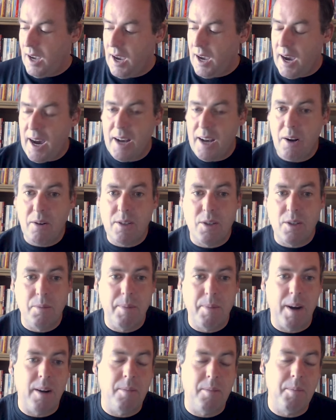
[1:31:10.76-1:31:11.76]
And also
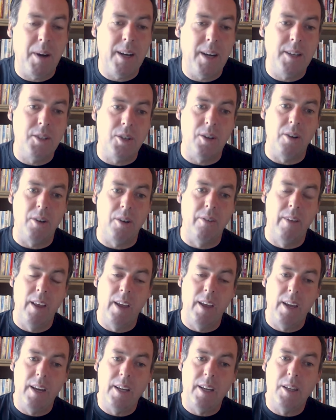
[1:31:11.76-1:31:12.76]
bear in mind, you know,
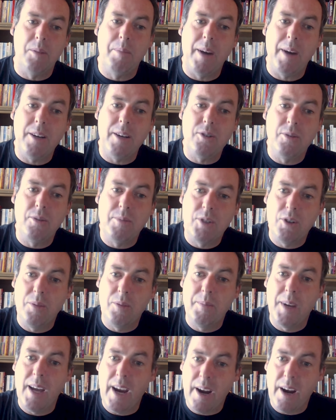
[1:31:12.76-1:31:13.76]
the bedroom should
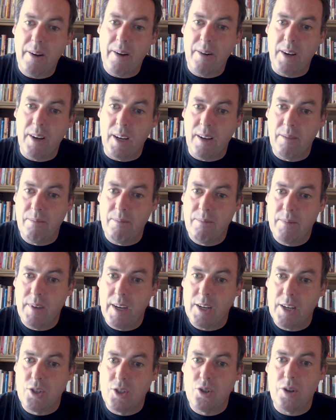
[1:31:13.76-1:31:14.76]
be airy.
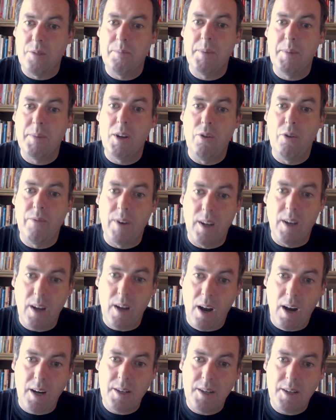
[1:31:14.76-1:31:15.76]
It shouldn't be overly
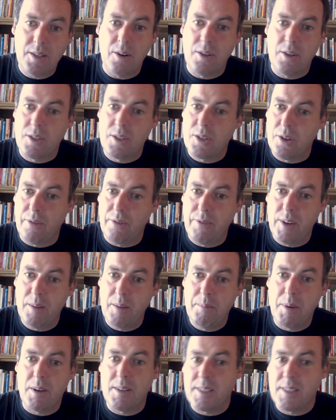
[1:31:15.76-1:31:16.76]
hot or stuffy
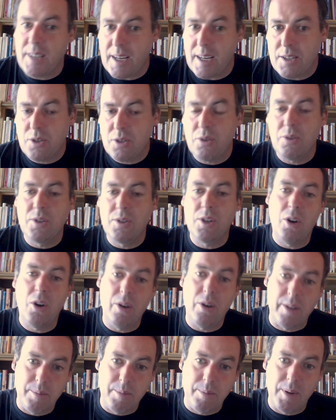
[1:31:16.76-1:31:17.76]
because that's going to
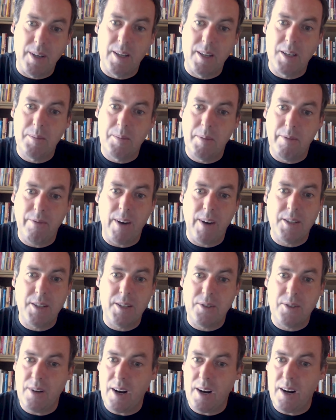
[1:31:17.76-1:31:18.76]
cause breathing to be
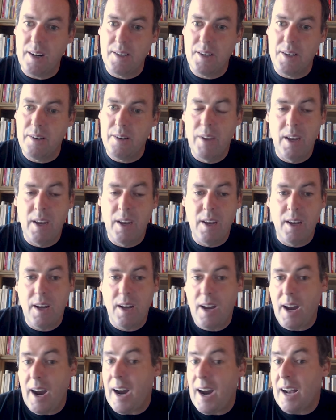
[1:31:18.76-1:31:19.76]
faster and harder.
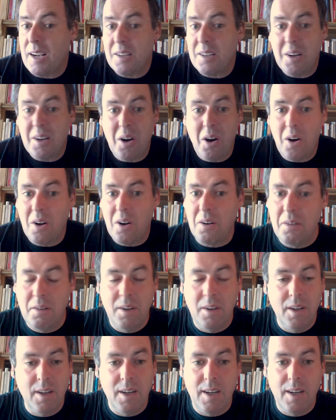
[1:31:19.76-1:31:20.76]

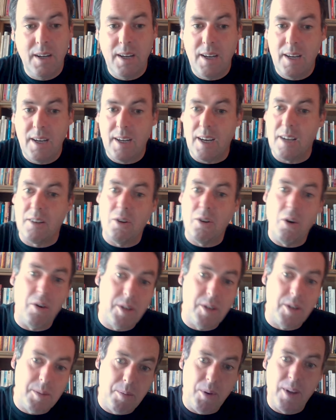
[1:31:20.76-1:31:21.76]
Alcohol can
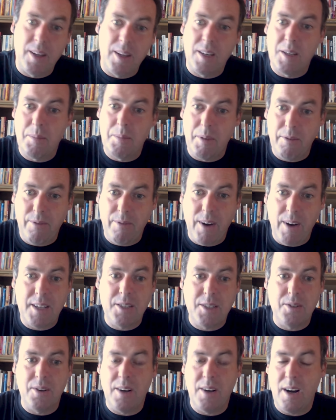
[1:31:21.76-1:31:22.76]
cause breathing to be
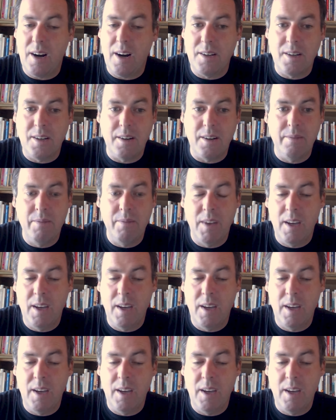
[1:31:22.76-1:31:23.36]
faster and harder.